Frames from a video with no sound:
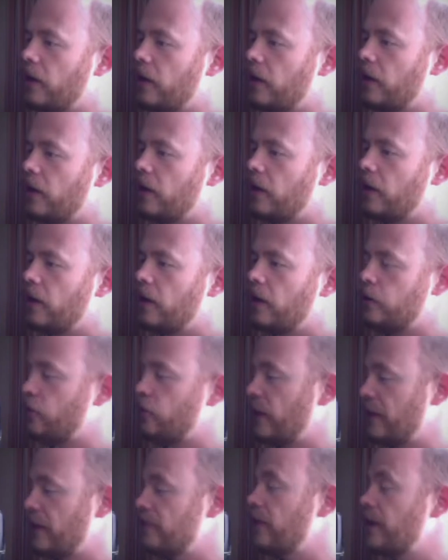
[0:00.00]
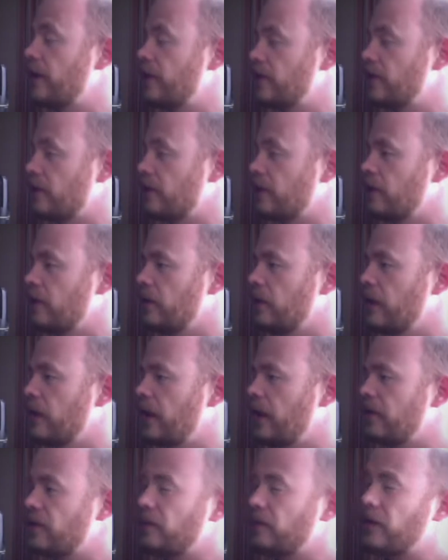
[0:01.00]
uh, a translation,
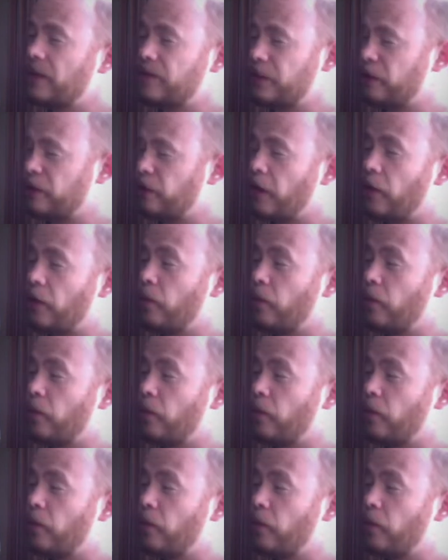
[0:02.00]
and sometimes they turn out